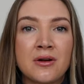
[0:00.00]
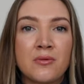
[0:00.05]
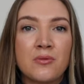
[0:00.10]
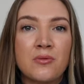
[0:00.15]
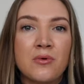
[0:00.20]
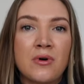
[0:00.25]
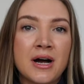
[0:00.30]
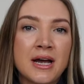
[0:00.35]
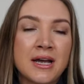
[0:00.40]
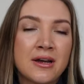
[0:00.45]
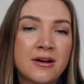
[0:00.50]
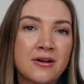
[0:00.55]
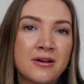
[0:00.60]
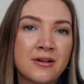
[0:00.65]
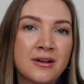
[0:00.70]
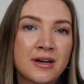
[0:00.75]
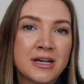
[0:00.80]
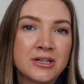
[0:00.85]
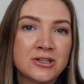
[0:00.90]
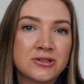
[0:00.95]
why
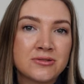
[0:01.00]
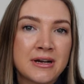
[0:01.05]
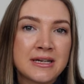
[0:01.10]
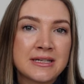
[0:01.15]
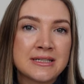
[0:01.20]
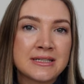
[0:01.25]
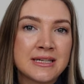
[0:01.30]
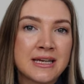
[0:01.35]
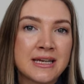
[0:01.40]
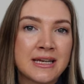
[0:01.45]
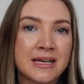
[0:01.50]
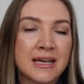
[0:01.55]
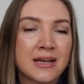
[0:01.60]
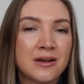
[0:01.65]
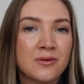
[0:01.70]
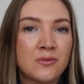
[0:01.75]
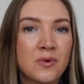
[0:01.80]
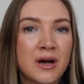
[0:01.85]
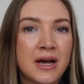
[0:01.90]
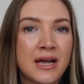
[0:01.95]
aren't I dressing in
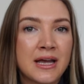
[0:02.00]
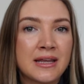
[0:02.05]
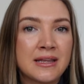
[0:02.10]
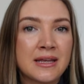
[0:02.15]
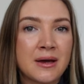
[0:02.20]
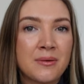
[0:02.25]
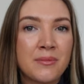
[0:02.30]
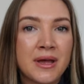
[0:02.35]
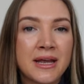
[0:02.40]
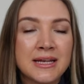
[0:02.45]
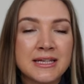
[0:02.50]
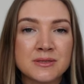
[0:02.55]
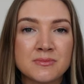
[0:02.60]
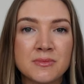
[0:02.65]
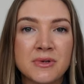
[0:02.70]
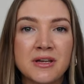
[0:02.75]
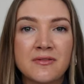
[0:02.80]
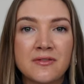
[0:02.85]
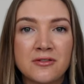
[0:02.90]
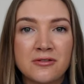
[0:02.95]
a way that makes
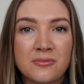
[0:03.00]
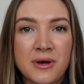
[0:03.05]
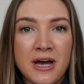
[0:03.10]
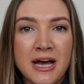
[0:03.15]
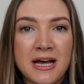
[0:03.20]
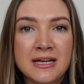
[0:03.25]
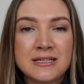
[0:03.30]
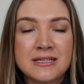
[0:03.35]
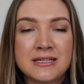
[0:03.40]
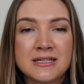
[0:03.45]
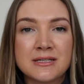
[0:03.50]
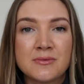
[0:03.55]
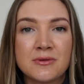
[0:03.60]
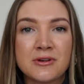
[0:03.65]
me feel best?